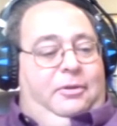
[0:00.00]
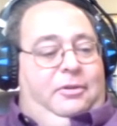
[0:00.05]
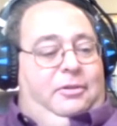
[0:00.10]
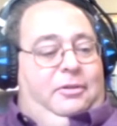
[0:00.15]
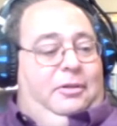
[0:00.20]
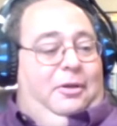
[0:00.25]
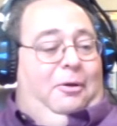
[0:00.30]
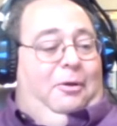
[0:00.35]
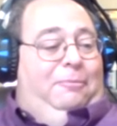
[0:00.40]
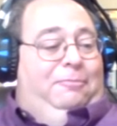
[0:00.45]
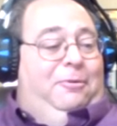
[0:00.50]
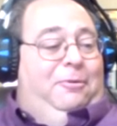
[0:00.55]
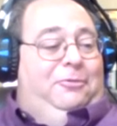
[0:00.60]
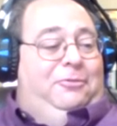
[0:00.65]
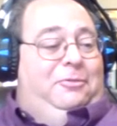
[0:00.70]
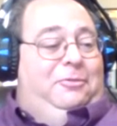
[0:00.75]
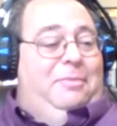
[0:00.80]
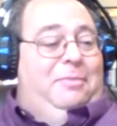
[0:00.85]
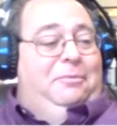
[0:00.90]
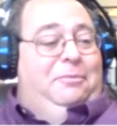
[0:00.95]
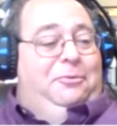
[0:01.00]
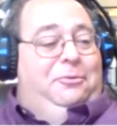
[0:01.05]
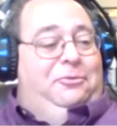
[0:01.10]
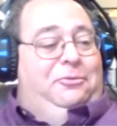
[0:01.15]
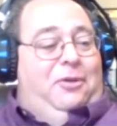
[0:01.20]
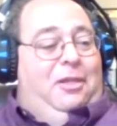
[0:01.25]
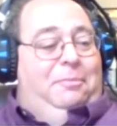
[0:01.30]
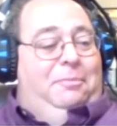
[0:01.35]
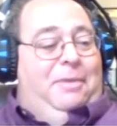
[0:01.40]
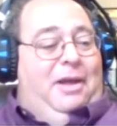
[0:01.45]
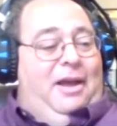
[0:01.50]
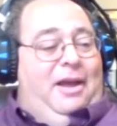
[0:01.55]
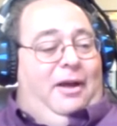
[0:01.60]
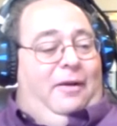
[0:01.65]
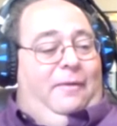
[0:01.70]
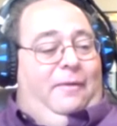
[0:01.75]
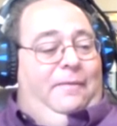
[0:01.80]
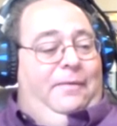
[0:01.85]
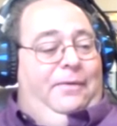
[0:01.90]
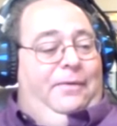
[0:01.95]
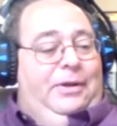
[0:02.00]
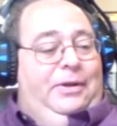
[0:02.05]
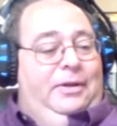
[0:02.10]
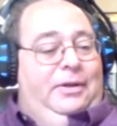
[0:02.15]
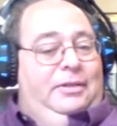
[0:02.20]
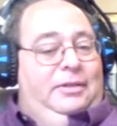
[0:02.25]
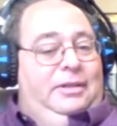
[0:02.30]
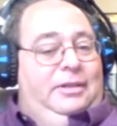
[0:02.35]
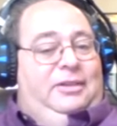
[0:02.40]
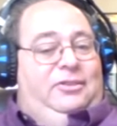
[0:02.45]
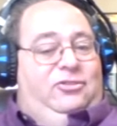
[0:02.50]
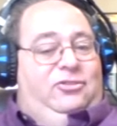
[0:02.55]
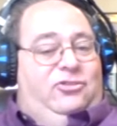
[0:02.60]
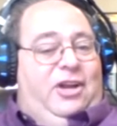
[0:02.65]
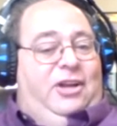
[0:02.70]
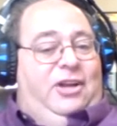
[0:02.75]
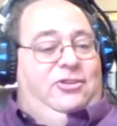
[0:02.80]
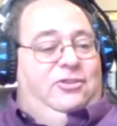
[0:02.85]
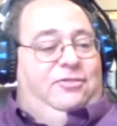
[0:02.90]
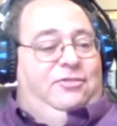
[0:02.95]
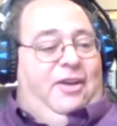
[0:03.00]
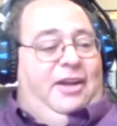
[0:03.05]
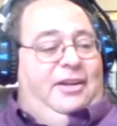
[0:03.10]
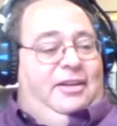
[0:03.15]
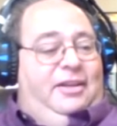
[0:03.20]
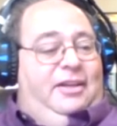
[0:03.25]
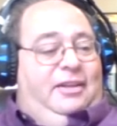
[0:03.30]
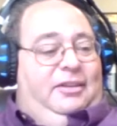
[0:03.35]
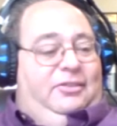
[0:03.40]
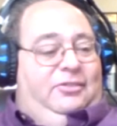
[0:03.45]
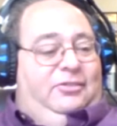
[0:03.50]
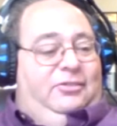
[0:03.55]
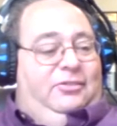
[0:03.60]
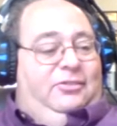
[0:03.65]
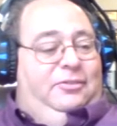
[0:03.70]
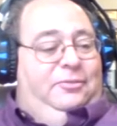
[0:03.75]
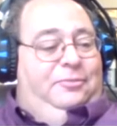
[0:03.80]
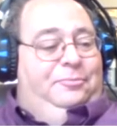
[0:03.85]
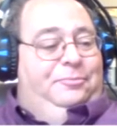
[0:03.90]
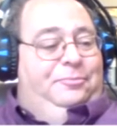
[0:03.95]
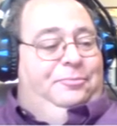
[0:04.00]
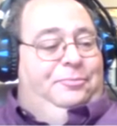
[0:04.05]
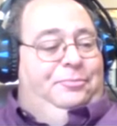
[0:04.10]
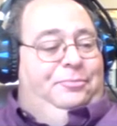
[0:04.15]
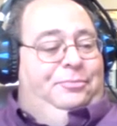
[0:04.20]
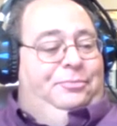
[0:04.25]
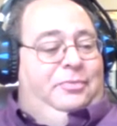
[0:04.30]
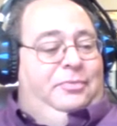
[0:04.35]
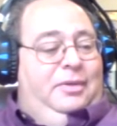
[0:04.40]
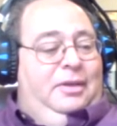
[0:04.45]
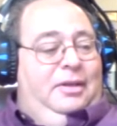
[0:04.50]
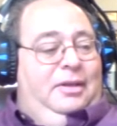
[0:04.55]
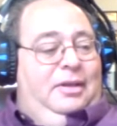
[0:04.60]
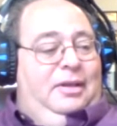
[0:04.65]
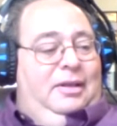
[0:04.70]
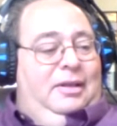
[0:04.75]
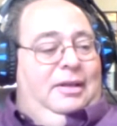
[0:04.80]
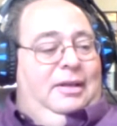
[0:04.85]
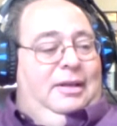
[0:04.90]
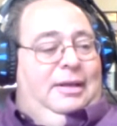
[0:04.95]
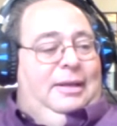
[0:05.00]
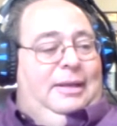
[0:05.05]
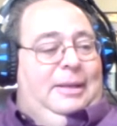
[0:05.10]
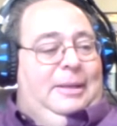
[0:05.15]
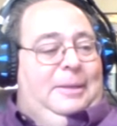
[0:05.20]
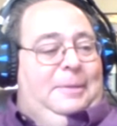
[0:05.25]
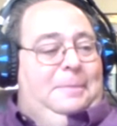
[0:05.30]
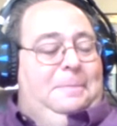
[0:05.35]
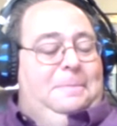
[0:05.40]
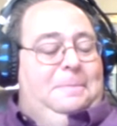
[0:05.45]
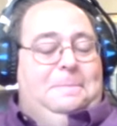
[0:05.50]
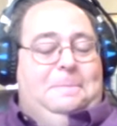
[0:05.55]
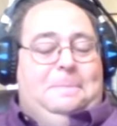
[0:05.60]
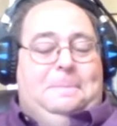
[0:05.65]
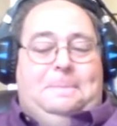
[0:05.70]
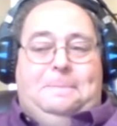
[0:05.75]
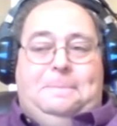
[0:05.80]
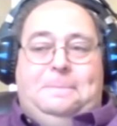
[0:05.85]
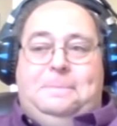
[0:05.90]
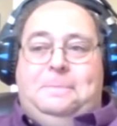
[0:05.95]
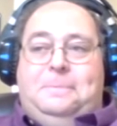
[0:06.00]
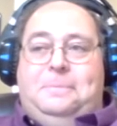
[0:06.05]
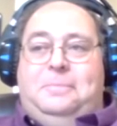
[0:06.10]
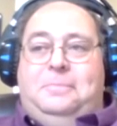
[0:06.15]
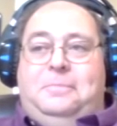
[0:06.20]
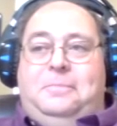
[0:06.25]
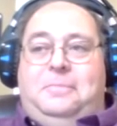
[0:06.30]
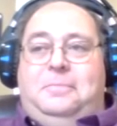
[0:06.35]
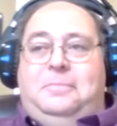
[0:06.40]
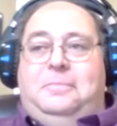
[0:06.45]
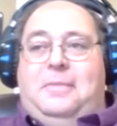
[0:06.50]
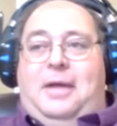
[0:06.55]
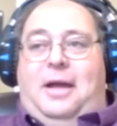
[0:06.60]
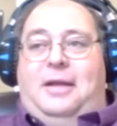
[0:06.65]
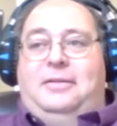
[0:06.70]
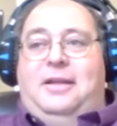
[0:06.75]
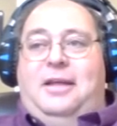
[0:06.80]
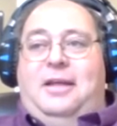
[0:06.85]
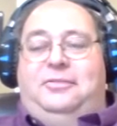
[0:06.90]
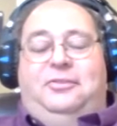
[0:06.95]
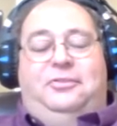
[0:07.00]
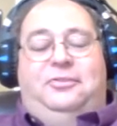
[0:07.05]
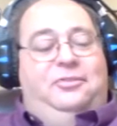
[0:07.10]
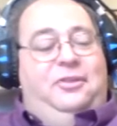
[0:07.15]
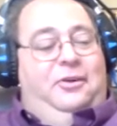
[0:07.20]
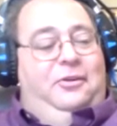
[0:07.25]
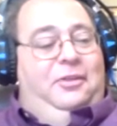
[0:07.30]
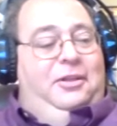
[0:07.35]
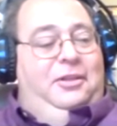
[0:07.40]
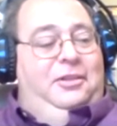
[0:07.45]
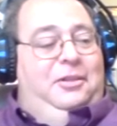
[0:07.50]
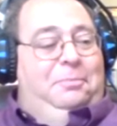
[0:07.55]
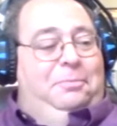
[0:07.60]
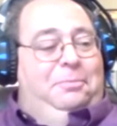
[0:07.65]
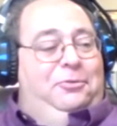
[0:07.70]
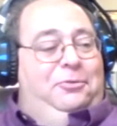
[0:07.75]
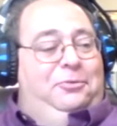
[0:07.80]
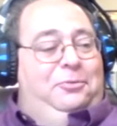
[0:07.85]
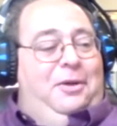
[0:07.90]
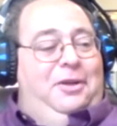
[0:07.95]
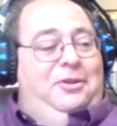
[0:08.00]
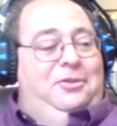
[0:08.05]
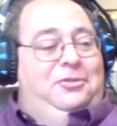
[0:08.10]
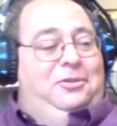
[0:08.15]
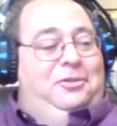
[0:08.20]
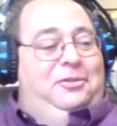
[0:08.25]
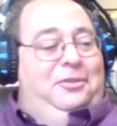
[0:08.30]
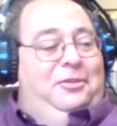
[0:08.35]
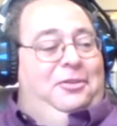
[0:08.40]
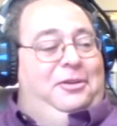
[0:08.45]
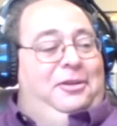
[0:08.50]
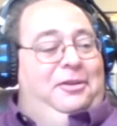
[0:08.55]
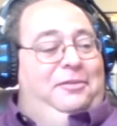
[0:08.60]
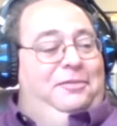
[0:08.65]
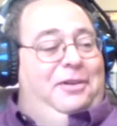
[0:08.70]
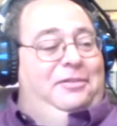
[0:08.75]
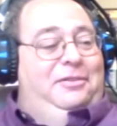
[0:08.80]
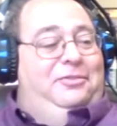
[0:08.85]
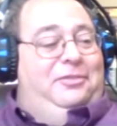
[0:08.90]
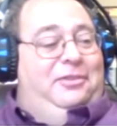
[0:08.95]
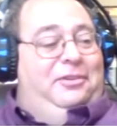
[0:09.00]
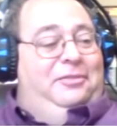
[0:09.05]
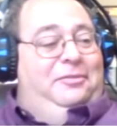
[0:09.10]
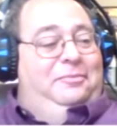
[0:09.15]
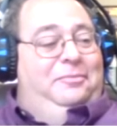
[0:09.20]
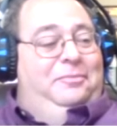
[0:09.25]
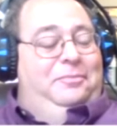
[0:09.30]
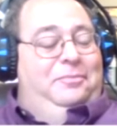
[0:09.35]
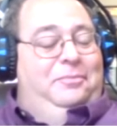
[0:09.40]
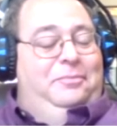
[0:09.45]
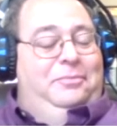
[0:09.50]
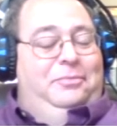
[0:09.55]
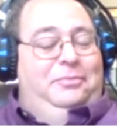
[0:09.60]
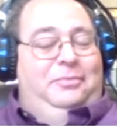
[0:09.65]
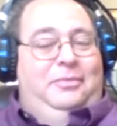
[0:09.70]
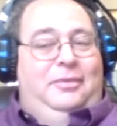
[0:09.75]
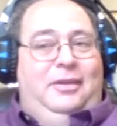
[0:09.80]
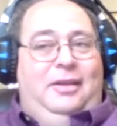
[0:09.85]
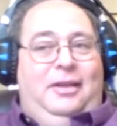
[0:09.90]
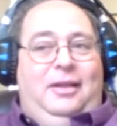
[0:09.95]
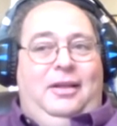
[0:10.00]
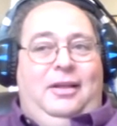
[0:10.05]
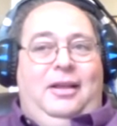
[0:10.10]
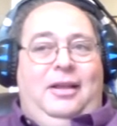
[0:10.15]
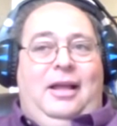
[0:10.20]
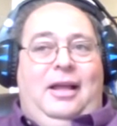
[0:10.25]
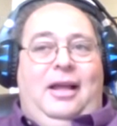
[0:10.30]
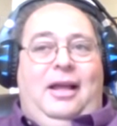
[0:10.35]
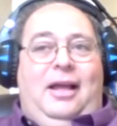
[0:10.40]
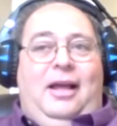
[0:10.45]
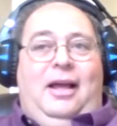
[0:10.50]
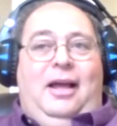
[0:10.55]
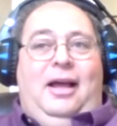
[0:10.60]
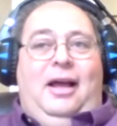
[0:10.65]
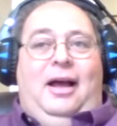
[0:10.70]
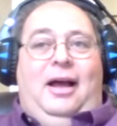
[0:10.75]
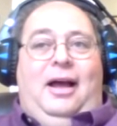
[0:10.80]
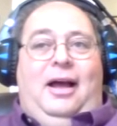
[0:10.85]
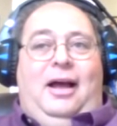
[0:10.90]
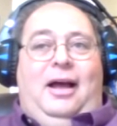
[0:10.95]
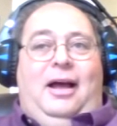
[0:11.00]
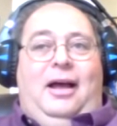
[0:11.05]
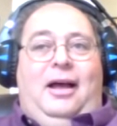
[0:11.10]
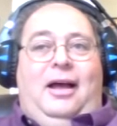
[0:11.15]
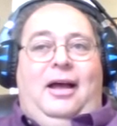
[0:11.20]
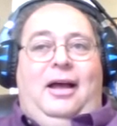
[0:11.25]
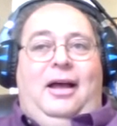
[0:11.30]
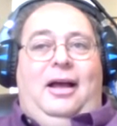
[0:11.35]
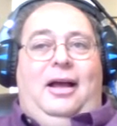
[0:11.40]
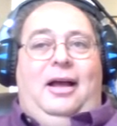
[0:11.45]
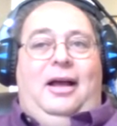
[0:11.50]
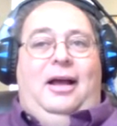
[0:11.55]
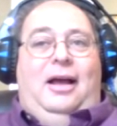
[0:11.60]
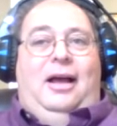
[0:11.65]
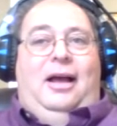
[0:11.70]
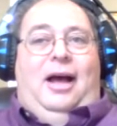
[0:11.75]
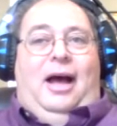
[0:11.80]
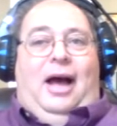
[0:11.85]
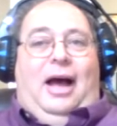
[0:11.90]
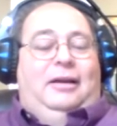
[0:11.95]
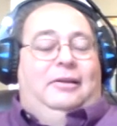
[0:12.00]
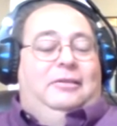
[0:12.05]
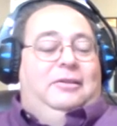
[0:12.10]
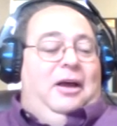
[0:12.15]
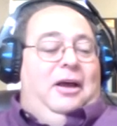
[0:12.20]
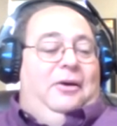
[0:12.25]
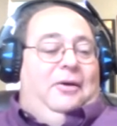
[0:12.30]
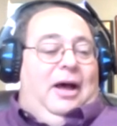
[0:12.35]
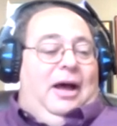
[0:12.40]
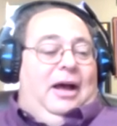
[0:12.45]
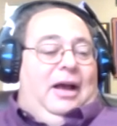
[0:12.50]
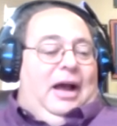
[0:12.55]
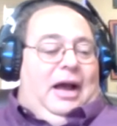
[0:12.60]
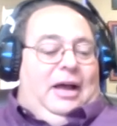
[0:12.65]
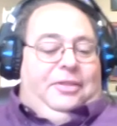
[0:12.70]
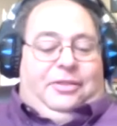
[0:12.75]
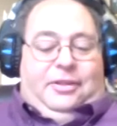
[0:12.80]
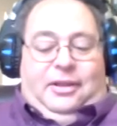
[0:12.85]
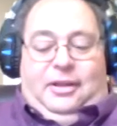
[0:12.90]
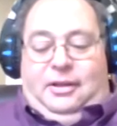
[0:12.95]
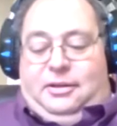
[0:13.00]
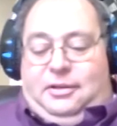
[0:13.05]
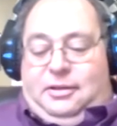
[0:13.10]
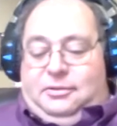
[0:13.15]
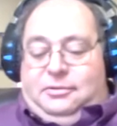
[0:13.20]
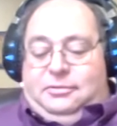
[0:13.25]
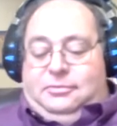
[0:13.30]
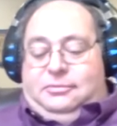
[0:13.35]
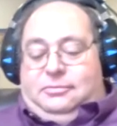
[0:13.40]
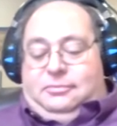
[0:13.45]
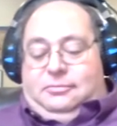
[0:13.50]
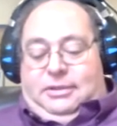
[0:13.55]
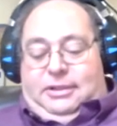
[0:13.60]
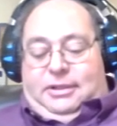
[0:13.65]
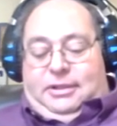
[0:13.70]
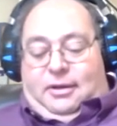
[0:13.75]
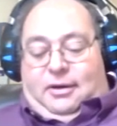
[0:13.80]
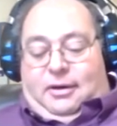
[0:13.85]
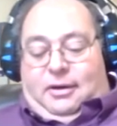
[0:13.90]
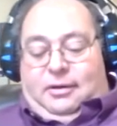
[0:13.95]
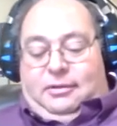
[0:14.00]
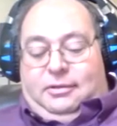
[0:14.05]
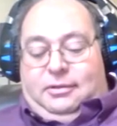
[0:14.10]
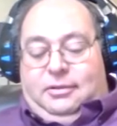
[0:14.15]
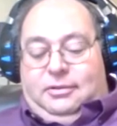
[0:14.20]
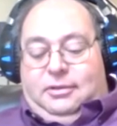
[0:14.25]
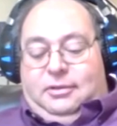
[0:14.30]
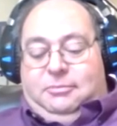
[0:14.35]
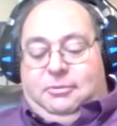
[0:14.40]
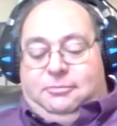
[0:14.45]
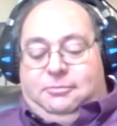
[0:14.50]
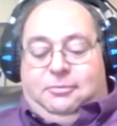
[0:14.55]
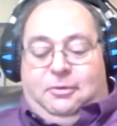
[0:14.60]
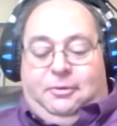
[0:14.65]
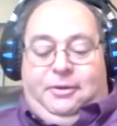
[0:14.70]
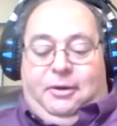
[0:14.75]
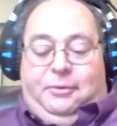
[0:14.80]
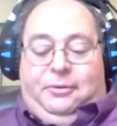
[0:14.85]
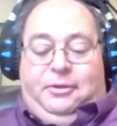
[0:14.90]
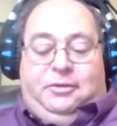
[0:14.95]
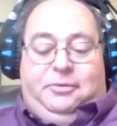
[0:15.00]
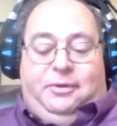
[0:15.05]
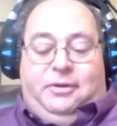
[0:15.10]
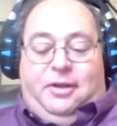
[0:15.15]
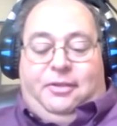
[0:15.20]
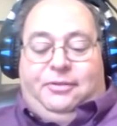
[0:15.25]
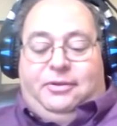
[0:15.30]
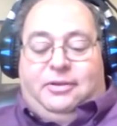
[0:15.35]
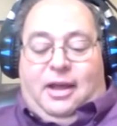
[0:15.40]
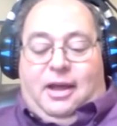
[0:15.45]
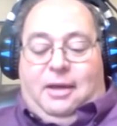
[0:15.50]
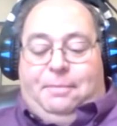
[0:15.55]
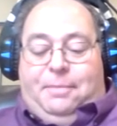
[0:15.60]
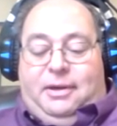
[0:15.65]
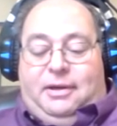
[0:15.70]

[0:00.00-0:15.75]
Uh, I don't know. I, I think we are, before we go into another topic, I'm just going to talk a little bit about this in general. I think we are at a very critical tipping point in our nation's history